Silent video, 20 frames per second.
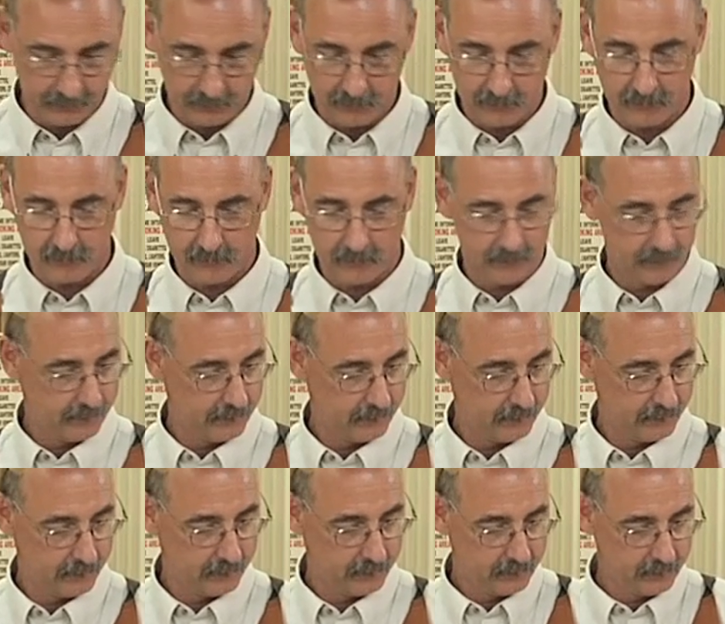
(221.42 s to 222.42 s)

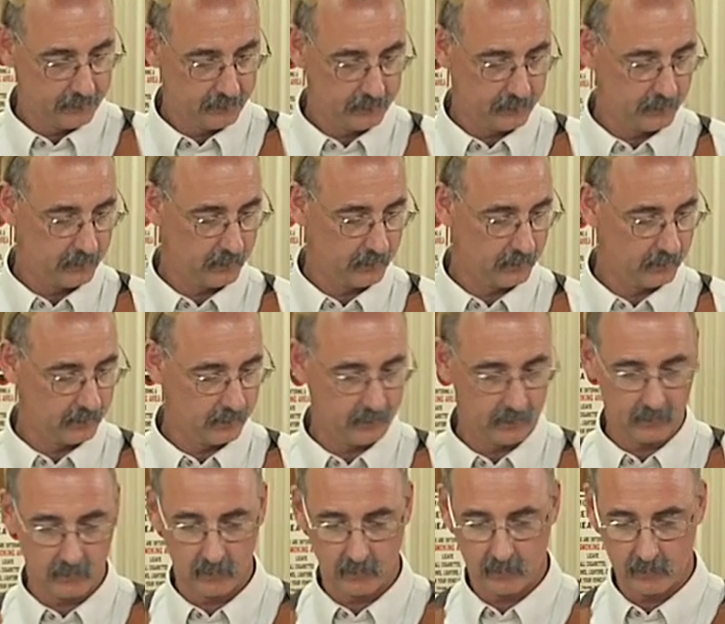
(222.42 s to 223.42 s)

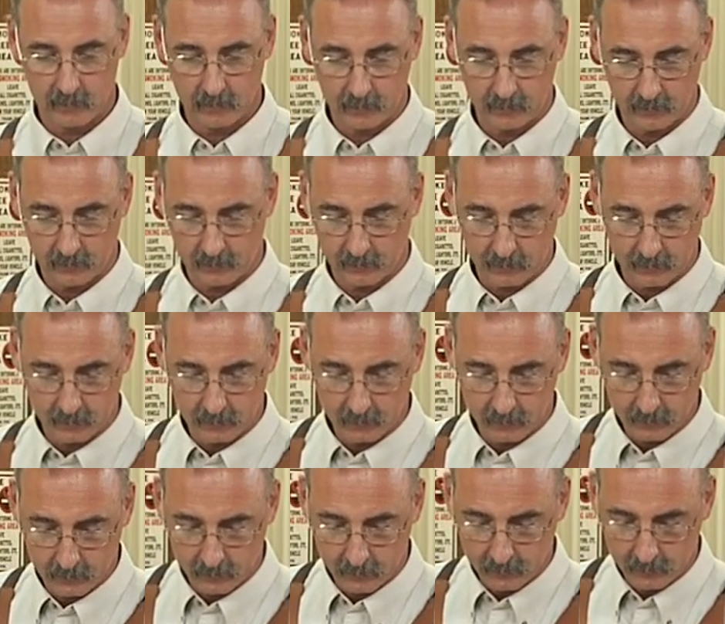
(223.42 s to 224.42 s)

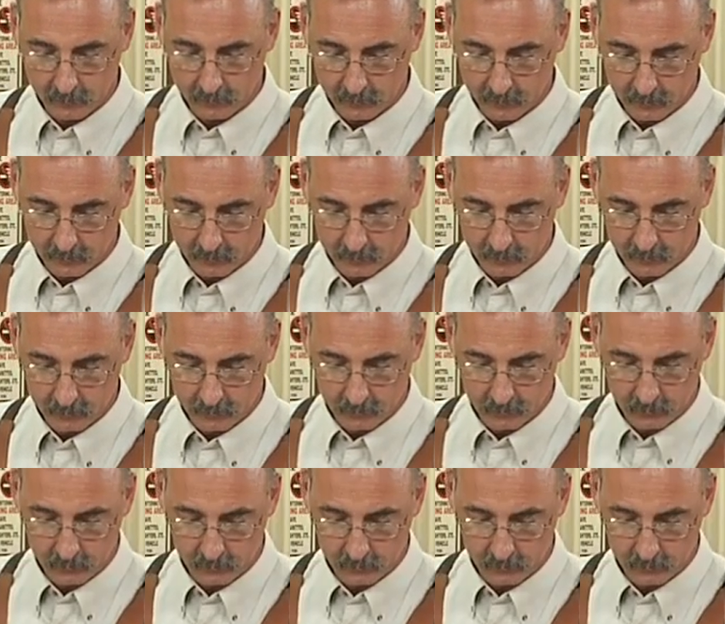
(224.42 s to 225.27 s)
[no speech]